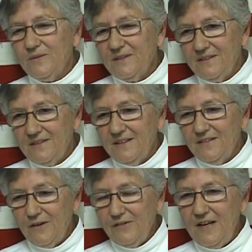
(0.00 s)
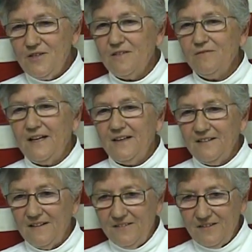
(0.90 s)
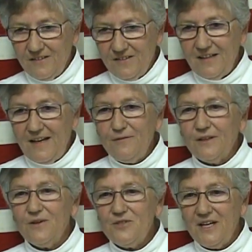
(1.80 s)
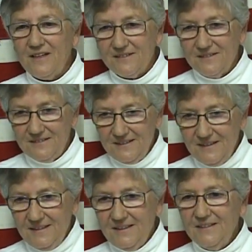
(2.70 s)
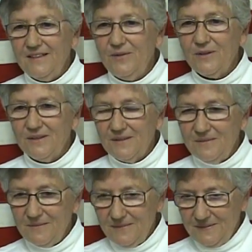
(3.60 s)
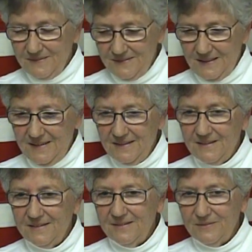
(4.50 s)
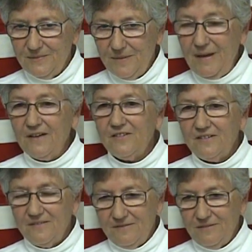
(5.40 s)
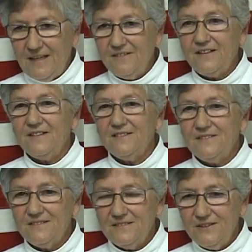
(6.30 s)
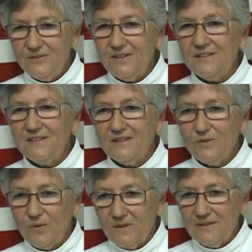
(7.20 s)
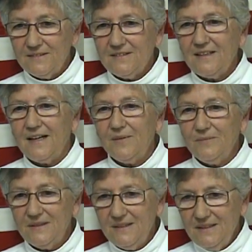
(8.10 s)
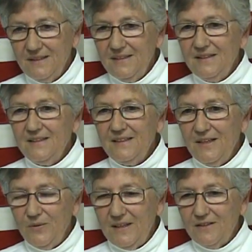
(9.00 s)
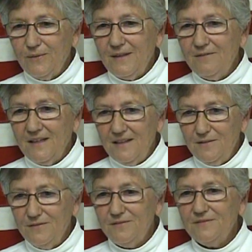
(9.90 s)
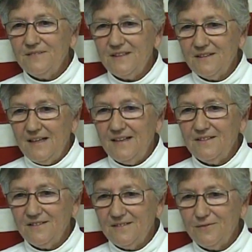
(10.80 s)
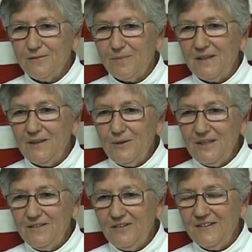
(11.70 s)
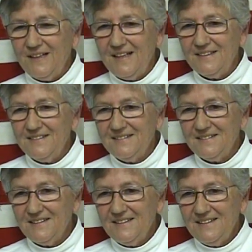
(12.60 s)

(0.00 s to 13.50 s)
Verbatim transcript: went with the Association of Flight Attendants as a staff negotiator, and they were uh, the biggest flight attendant union in the world at the yes, time. Yes, is that right? Yeah, we had 25 airlines from Aloha to United. In